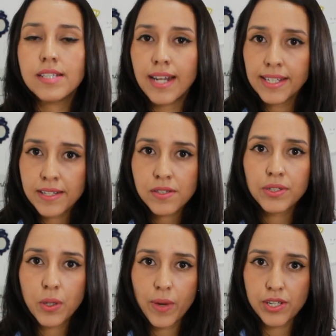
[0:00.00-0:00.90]
Did I
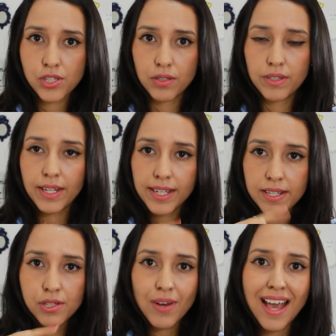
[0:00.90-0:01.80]
answer the question? Did I answer